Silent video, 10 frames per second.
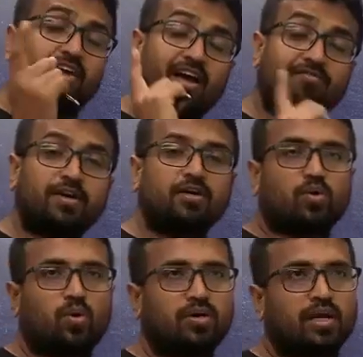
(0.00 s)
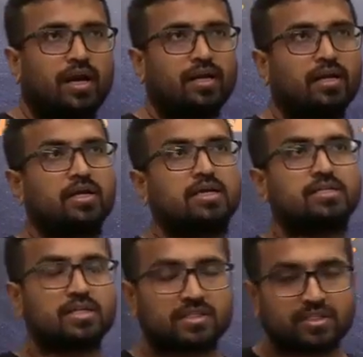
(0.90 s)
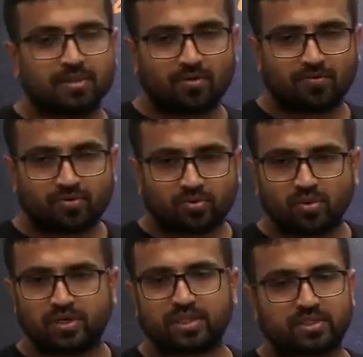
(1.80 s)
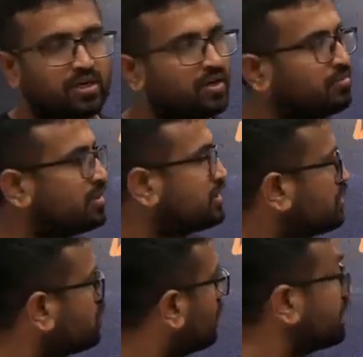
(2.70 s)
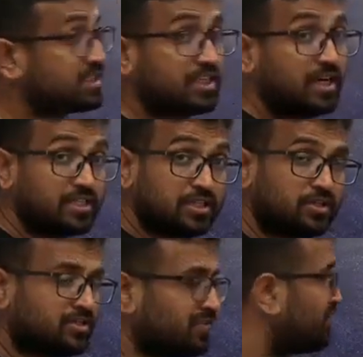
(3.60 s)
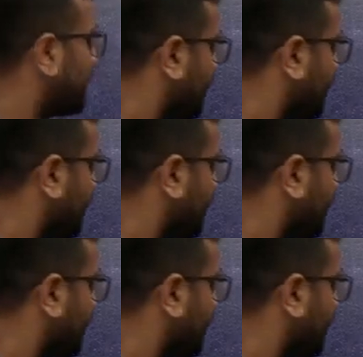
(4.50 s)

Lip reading: we have been told that the sum of two natural numbers is 216. Listen to this very, very